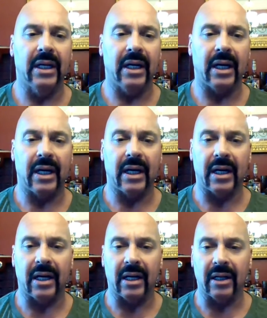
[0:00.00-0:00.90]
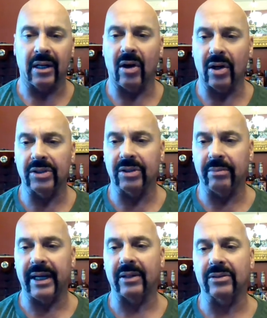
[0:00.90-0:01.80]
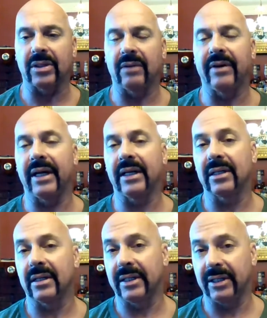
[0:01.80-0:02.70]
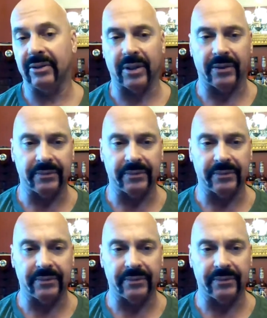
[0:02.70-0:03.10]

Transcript: large amounts of a Lajero.